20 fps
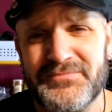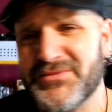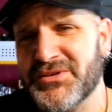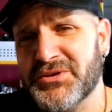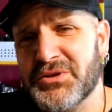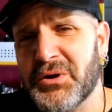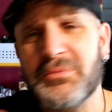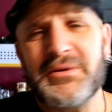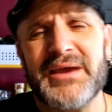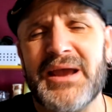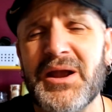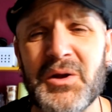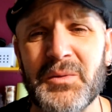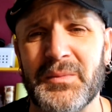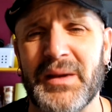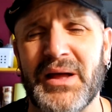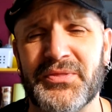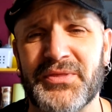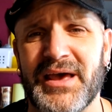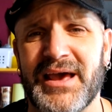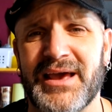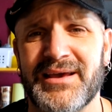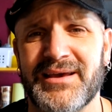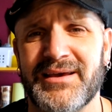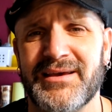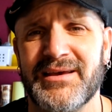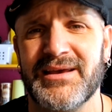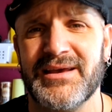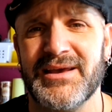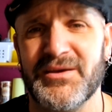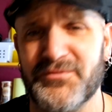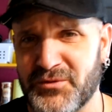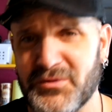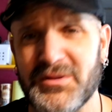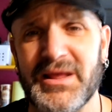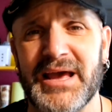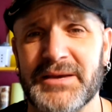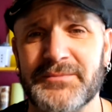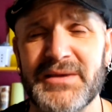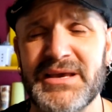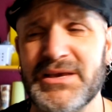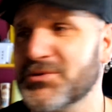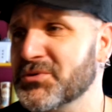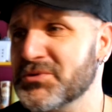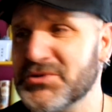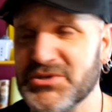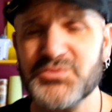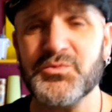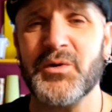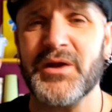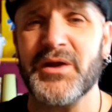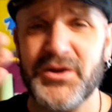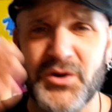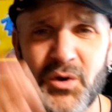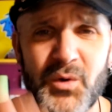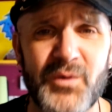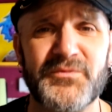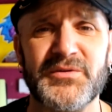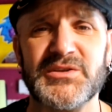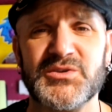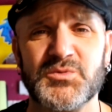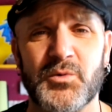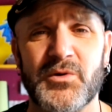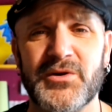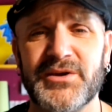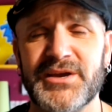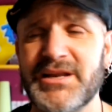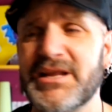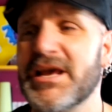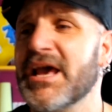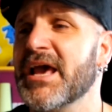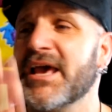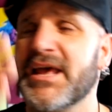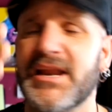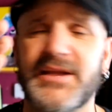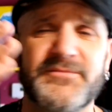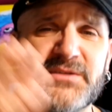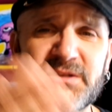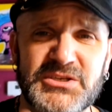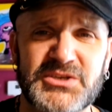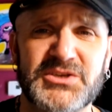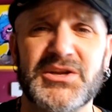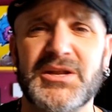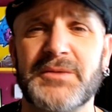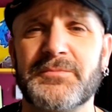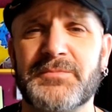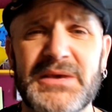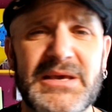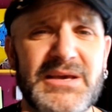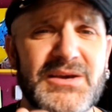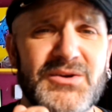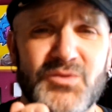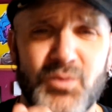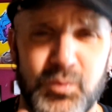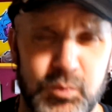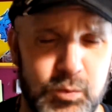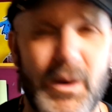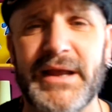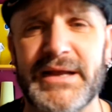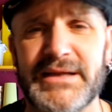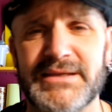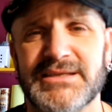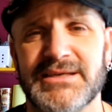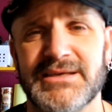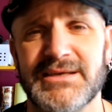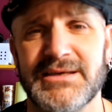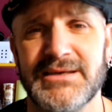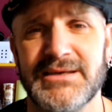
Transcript: You don't care about that. If you're like me, you just want to know if it's working and if it's gonna be great.